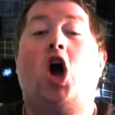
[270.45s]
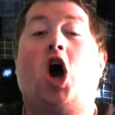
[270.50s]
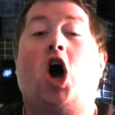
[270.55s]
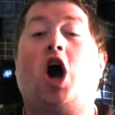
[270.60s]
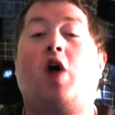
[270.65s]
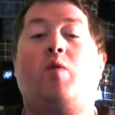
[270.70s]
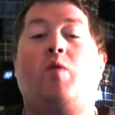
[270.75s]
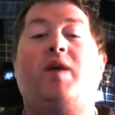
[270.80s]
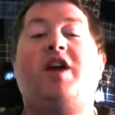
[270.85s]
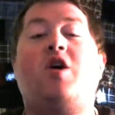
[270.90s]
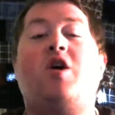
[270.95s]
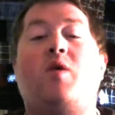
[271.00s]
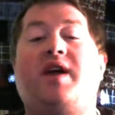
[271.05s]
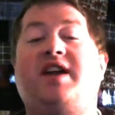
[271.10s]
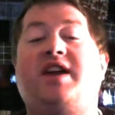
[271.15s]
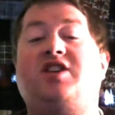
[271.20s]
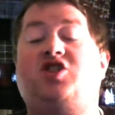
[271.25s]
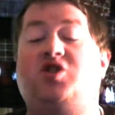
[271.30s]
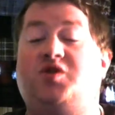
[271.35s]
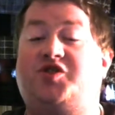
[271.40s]
Are we
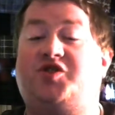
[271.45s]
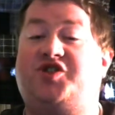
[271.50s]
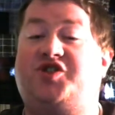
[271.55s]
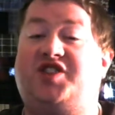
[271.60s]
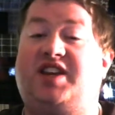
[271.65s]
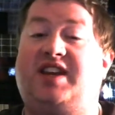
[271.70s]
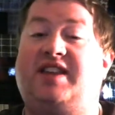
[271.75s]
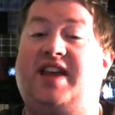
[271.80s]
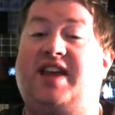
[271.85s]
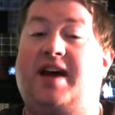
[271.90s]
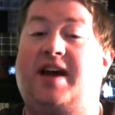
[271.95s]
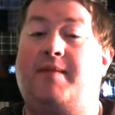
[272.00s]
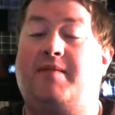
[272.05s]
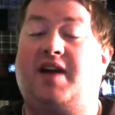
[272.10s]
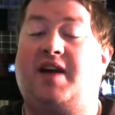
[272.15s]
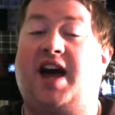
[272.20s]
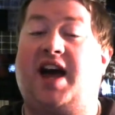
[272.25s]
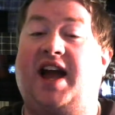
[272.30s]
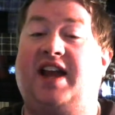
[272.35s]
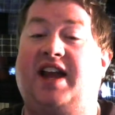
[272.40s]
going to see them
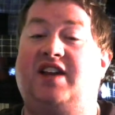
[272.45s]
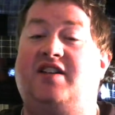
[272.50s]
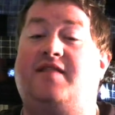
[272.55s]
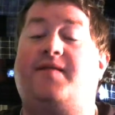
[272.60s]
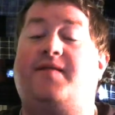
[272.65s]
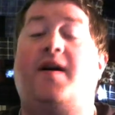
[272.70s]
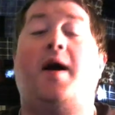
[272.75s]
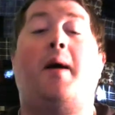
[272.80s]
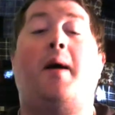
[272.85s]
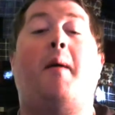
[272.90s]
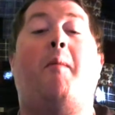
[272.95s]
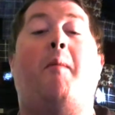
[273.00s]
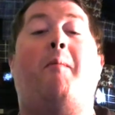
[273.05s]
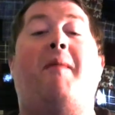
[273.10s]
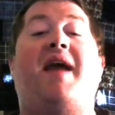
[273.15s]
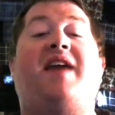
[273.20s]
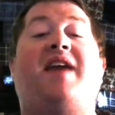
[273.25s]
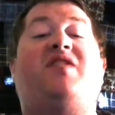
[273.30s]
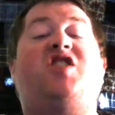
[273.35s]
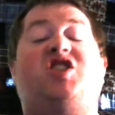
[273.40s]
kind of
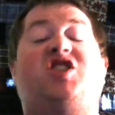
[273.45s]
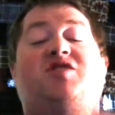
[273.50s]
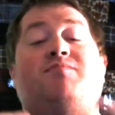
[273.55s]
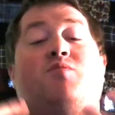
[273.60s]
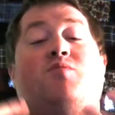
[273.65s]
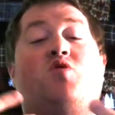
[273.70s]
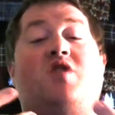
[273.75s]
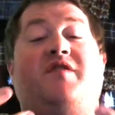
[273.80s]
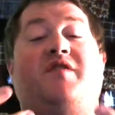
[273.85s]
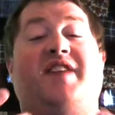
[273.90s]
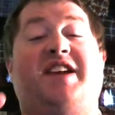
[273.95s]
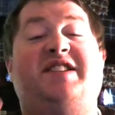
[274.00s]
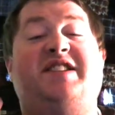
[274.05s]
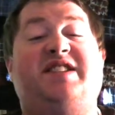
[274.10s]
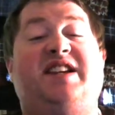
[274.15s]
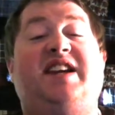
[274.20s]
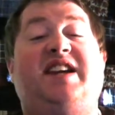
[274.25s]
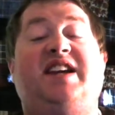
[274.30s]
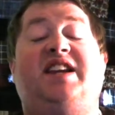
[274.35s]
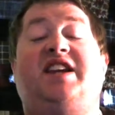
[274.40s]
make this more of a
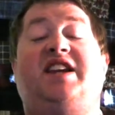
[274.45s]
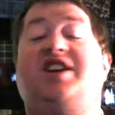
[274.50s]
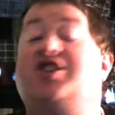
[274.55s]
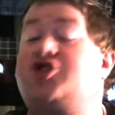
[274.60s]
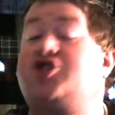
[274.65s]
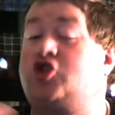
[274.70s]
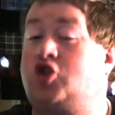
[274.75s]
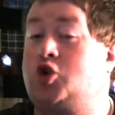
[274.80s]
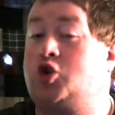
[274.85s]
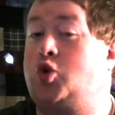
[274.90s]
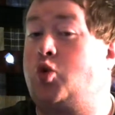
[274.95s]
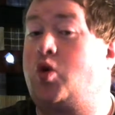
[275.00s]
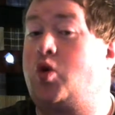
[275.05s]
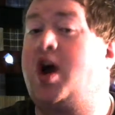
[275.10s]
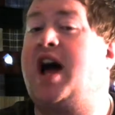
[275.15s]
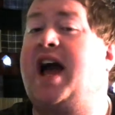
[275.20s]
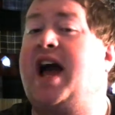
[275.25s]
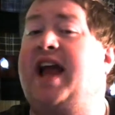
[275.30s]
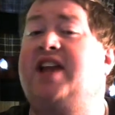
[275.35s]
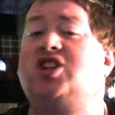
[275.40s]
tedious
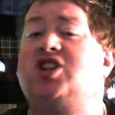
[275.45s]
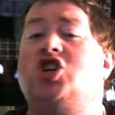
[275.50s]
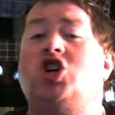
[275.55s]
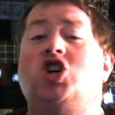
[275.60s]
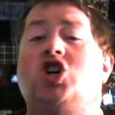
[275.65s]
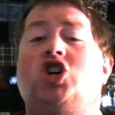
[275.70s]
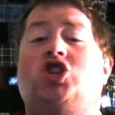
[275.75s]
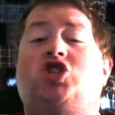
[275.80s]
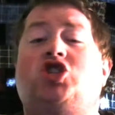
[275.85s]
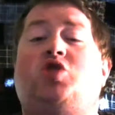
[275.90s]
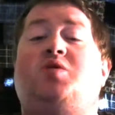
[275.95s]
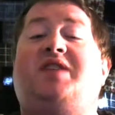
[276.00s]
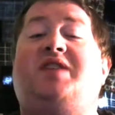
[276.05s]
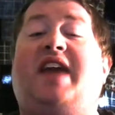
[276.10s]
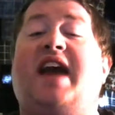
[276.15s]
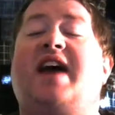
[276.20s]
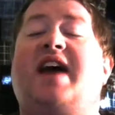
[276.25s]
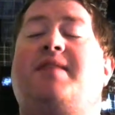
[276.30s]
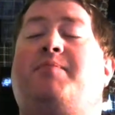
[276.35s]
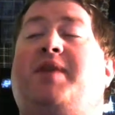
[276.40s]
grind to
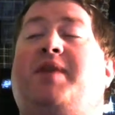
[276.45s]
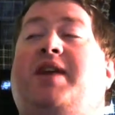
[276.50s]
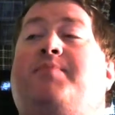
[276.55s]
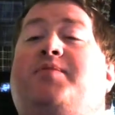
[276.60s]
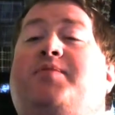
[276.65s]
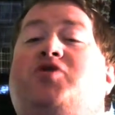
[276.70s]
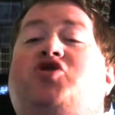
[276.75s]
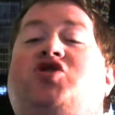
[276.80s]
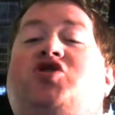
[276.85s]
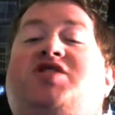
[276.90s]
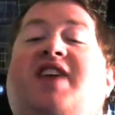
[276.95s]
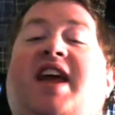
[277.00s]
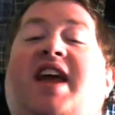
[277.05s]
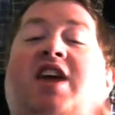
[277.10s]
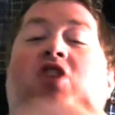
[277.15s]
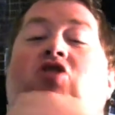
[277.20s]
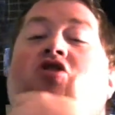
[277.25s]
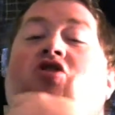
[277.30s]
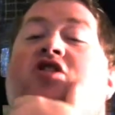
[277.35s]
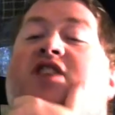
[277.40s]
get people to
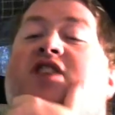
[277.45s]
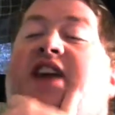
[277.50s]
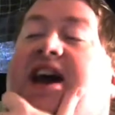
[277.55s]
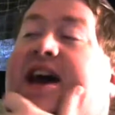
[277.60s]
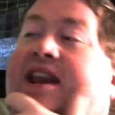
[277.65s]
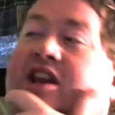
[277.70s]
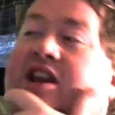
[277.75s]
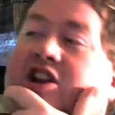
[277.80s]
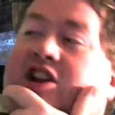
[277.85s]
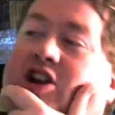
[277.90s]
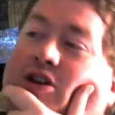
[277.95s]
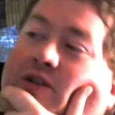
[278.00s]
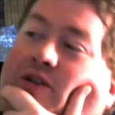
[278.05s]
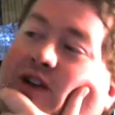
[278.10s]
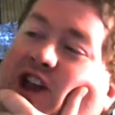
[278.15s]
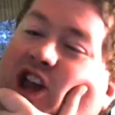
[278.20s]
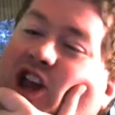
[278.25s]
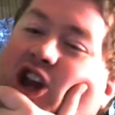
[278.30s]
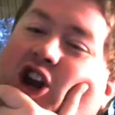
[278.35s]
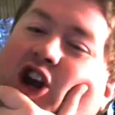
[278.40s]
take a look at it and go,
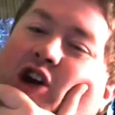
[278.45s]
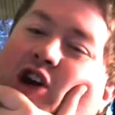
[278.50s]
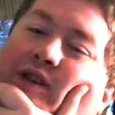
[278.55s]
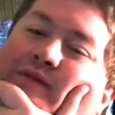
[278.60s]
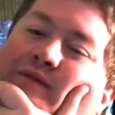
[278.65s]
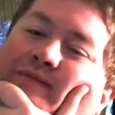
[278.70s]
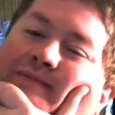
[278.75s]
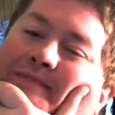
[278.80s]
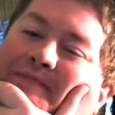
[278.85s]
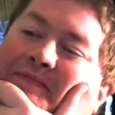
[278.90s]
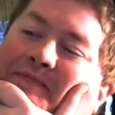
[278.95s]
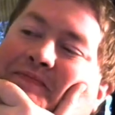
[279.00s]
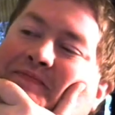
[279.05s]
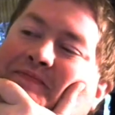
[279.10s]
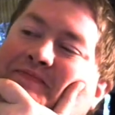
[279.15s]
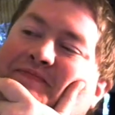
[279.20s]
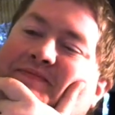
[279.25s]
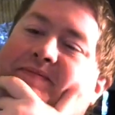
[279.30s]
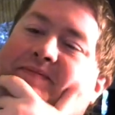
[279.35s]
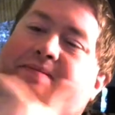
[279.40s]
you know,
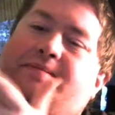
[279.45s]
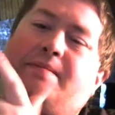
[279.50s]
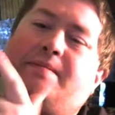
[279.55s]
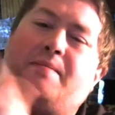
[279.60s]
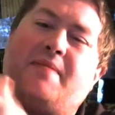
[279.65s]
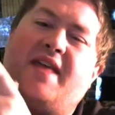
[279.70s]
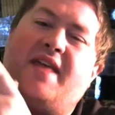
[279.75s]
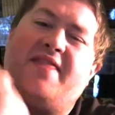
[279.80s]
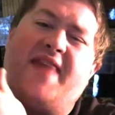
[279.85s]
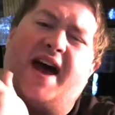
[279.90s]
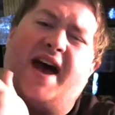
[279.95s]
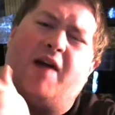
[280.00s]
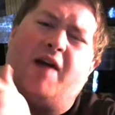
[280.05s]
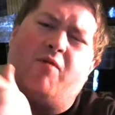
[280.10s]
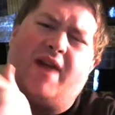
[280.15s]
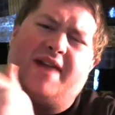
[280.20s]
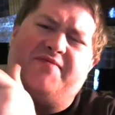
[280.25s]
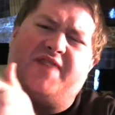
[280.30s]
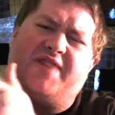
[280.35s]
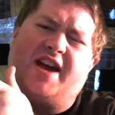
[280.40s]
that
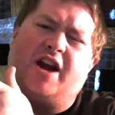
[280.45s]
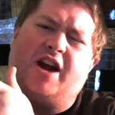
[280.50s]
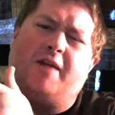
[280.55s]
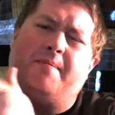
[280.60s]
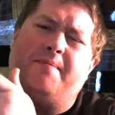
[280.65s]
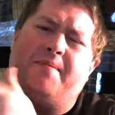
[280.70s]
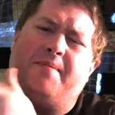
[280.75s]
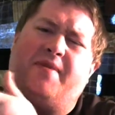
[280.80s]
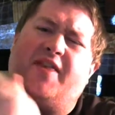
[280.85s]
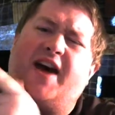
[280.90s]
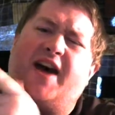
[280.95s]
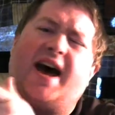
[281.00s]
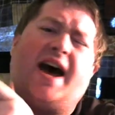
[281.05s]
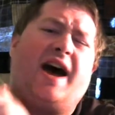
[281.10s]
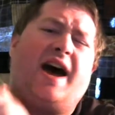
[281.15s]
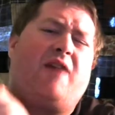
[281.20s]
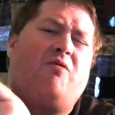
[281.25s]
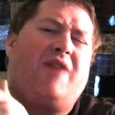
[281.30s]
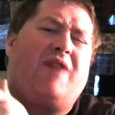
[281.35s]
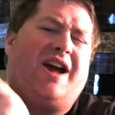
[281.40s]
right
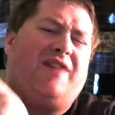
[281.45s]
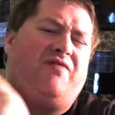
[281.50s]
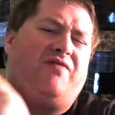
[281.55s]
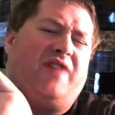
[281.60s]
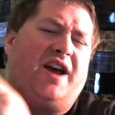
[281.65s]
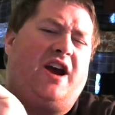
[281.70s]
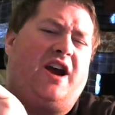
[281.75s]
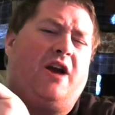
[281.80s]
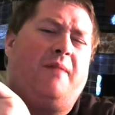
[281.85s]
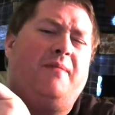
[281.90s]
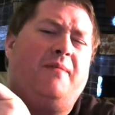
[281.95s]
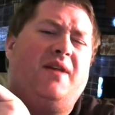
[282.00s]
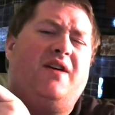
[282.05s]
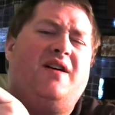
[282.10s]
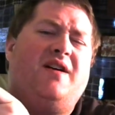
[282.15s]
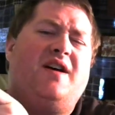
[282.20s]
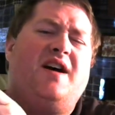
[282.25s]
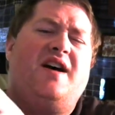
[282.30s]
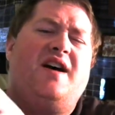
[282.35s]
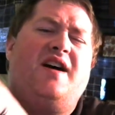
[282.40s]
there
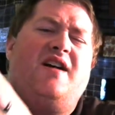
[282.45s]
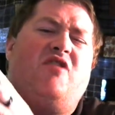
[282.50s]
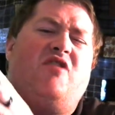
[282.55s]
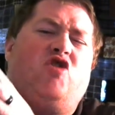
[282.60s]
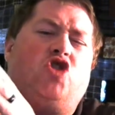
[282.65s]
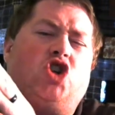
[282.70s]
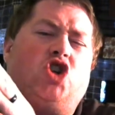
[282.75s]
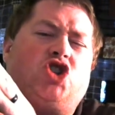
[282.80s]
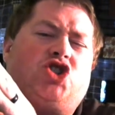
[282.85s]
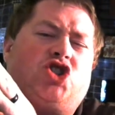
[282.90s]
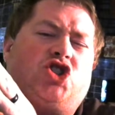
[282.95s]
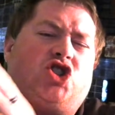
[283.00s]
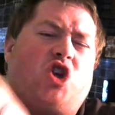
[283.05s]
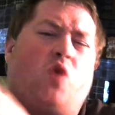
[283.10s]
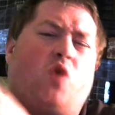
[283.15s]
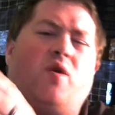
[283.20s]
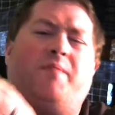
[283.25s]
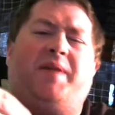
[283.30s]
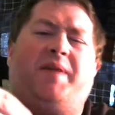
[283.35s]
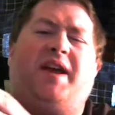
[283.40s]
looks
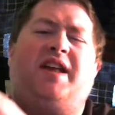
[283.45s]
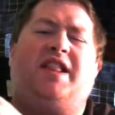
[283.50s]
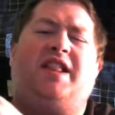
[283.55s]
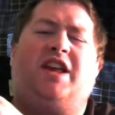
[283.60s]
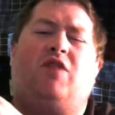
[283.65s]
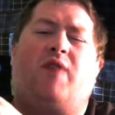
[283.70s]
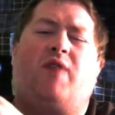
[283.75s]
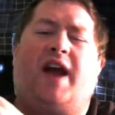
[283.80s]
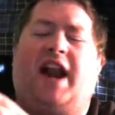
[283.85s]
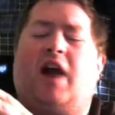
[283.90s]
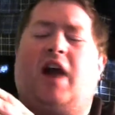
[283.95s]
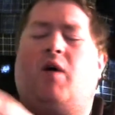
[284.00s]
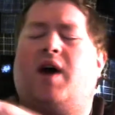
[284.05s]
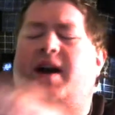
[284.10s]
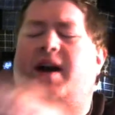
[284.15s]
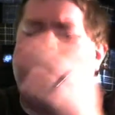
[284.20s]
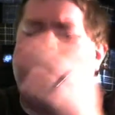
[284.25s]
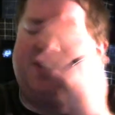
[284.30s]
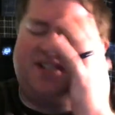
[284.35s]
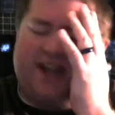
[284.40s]
so appealing right now.
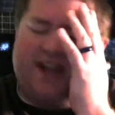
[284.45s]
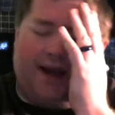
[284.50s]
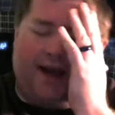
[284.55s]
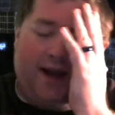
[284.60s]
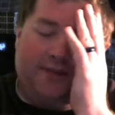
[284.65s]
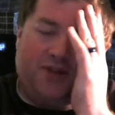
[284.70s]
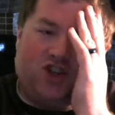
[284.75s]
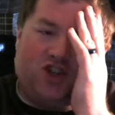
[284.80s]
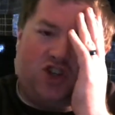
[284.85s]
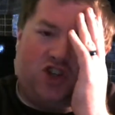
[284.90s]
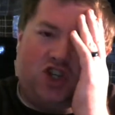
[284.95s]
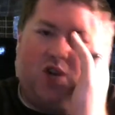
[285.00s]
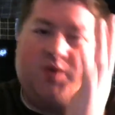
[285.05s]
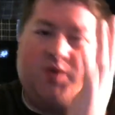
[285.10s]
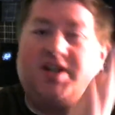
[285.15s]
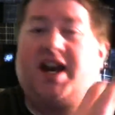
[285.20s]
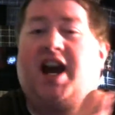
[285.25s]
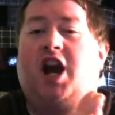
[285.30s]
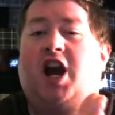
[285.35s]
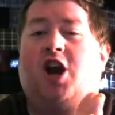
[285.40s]
I'm so
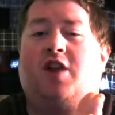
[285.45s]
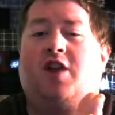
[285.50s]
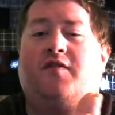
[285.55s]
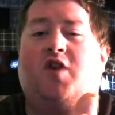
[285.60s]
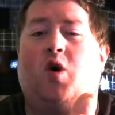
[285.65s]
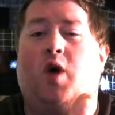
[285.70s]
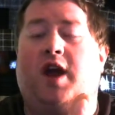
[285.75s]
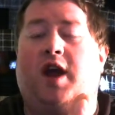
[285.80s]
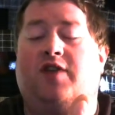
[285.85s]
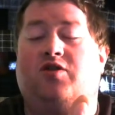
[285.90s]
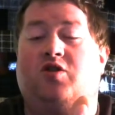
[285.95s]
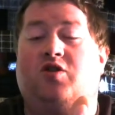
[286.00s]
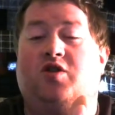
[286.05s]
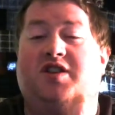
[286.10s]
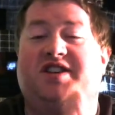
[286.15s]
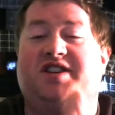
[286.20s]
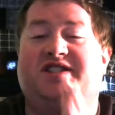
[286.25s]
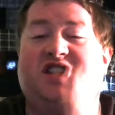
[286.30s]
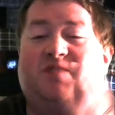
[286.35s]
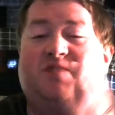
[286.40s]
tired of going through
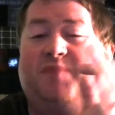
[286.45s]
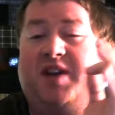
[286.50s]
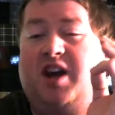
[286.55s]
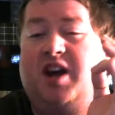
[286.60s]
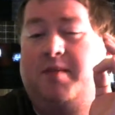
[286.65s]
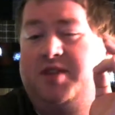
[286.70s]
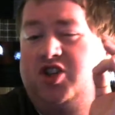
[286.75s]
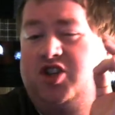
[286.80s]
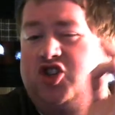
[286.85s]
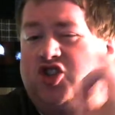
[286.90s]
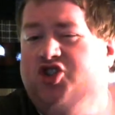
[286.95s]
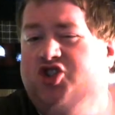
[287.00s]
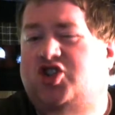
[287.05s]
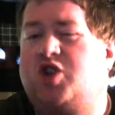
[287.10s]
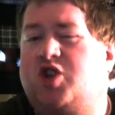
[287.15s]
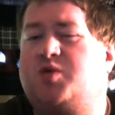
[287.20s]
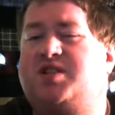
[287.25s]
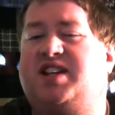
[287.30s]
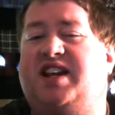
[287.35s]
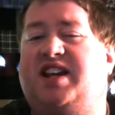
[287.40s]
this. It's becoming
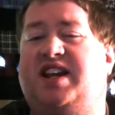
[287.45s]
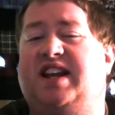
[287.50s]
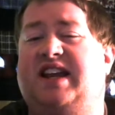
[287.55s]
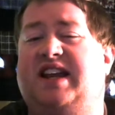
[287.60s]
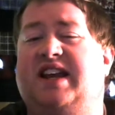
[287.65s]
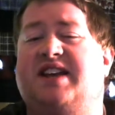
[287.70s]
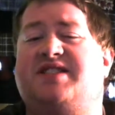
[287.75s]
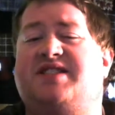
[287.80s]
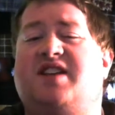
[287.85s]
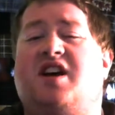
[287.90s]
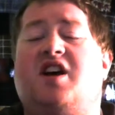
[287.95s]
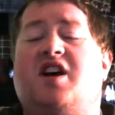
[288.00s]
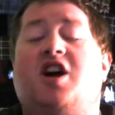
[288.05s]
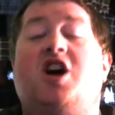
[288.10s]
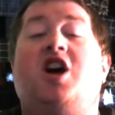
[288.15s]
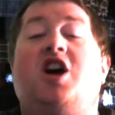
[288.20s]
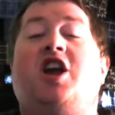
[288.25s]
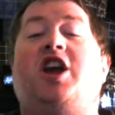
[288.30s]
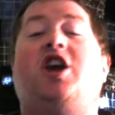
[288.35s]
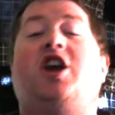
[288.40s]
so tedious.
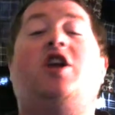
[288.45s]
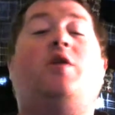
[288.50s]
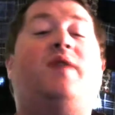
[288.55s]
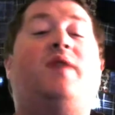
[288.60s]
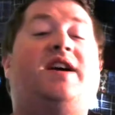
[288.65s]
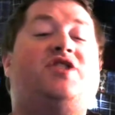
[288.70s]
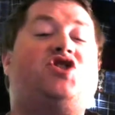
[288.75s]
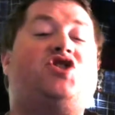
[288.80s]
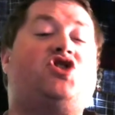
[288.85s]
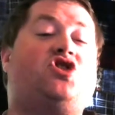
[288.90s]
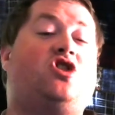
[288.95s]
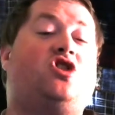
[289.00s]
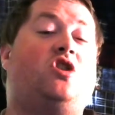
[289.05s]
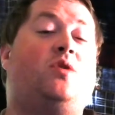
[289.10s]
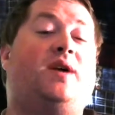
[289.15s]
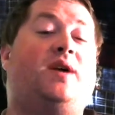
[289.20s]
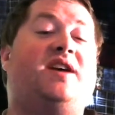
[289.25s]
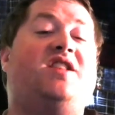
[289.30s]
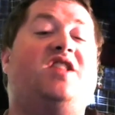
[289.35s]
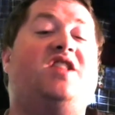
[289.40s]
You know what? Screw it.